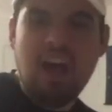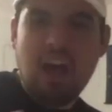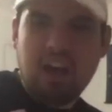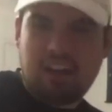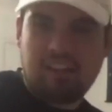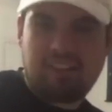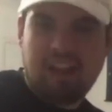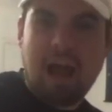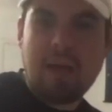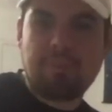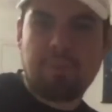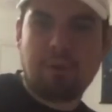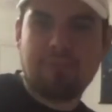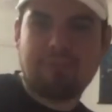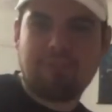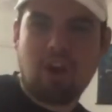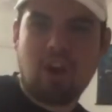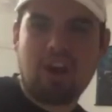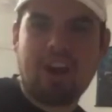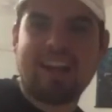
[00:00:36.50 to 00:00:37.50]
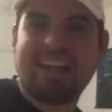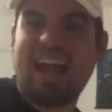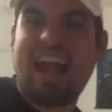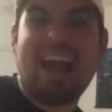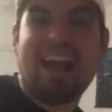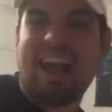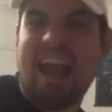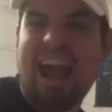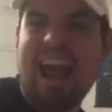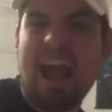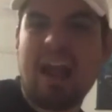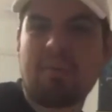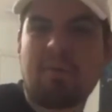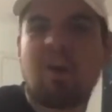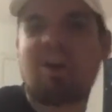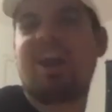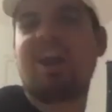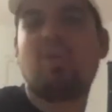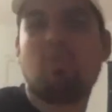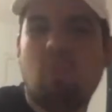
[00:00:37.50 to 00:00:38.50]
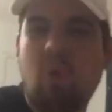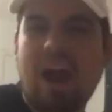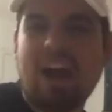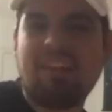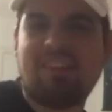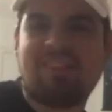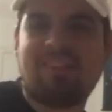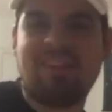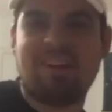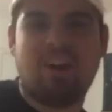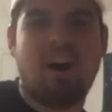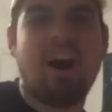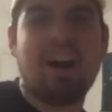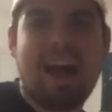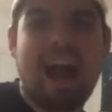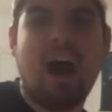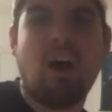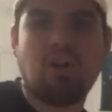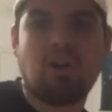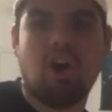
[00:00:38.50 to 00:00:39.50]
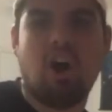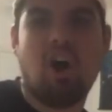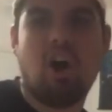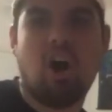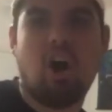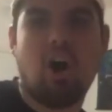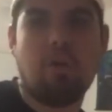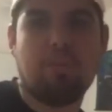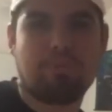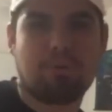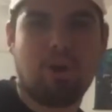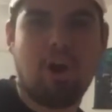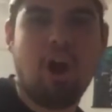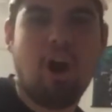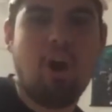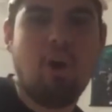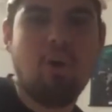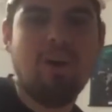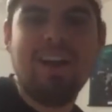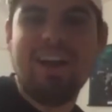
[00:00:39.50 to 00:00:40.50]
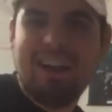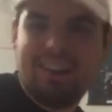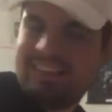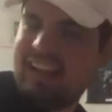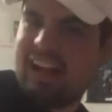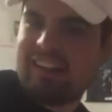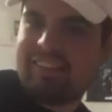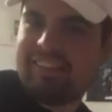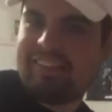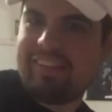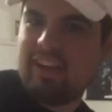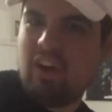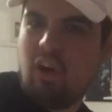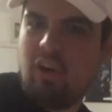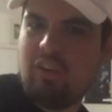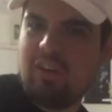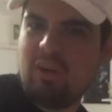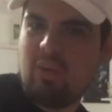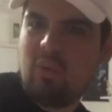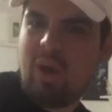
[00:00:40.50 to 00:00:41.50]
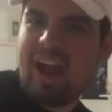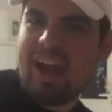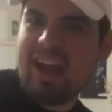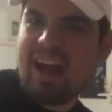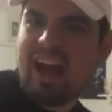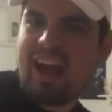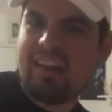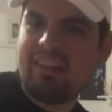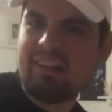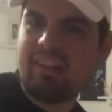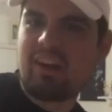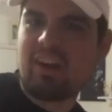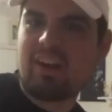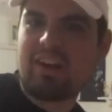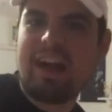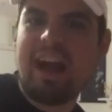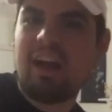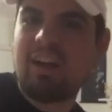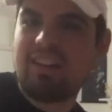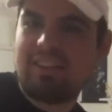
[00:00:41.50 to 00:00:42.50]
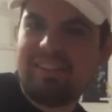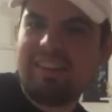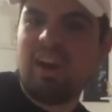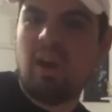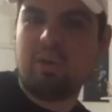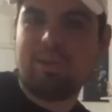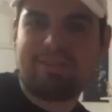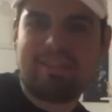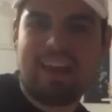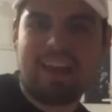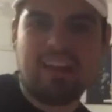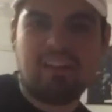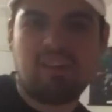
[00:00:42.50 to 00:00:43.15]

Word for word: Cause I prefer to get hammered and wasted on alcohol, bro! That's the only way I learn how to deal things,